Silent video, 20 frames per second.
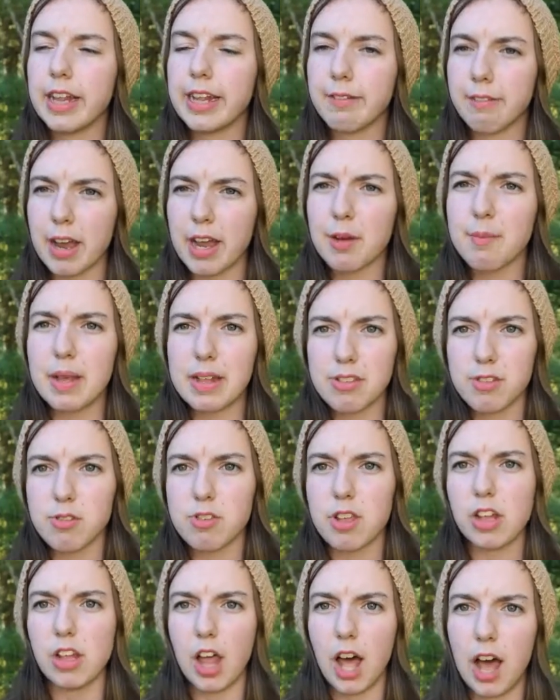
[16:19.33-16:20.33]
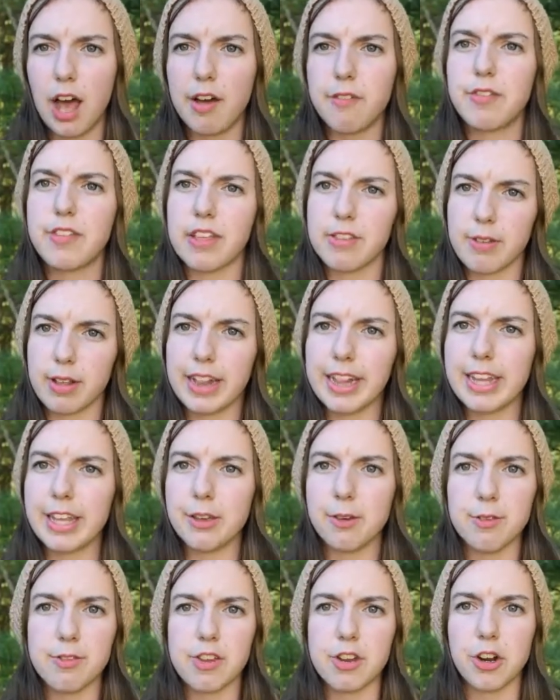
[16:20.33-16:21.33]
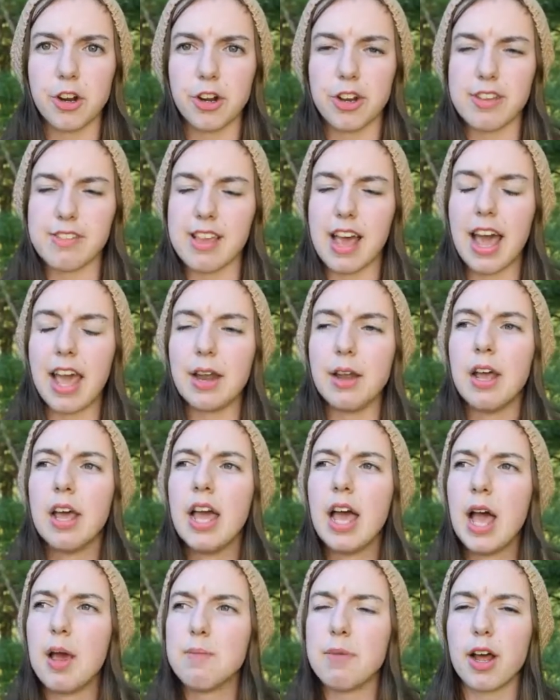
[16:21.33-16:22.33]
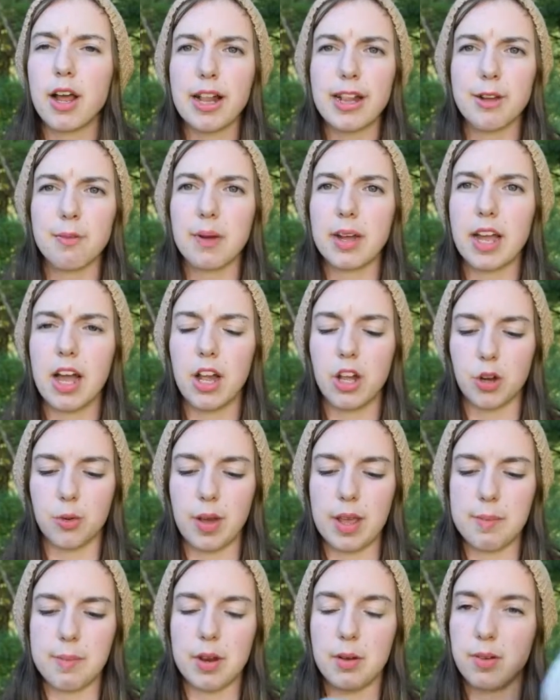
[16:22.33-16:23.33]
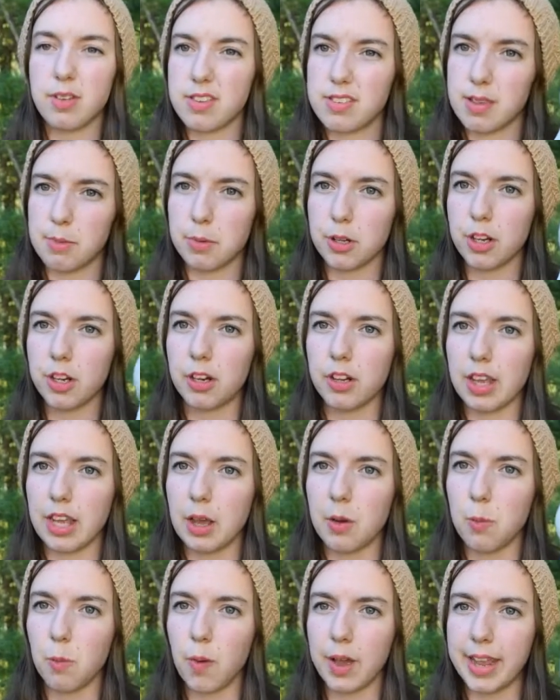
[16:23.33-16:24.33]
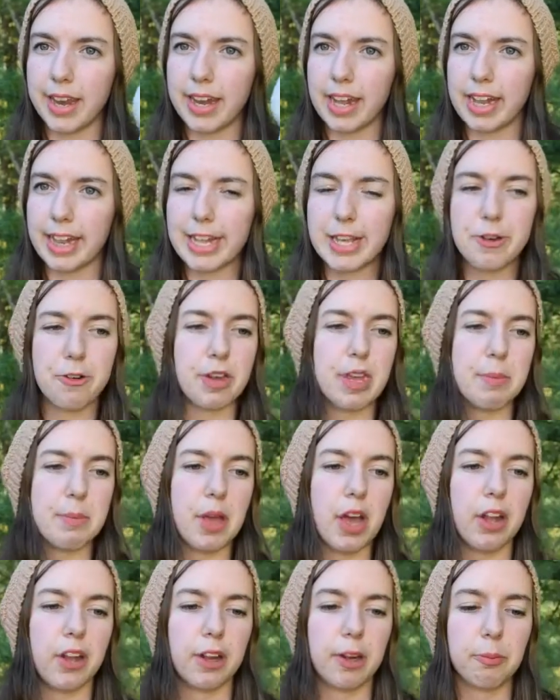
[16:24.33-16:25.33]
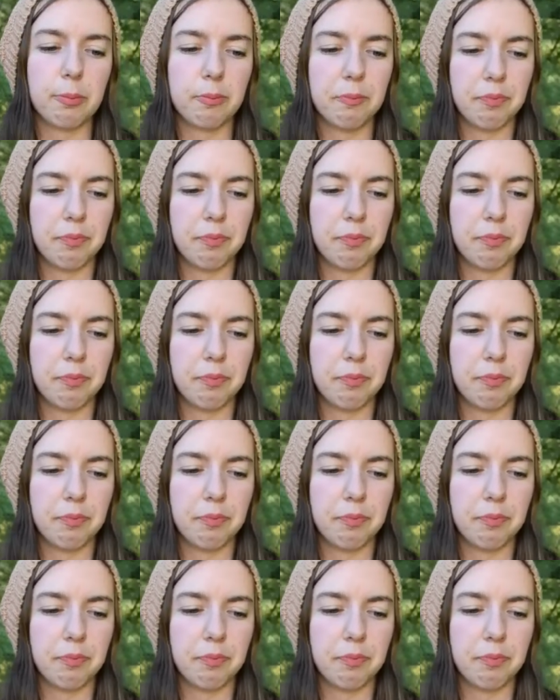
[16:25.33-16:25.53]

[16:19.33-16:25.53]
She recommends using Loft. That's what she used in her design. I'm not sure what colorway, but it was similar, like a whitish cream color.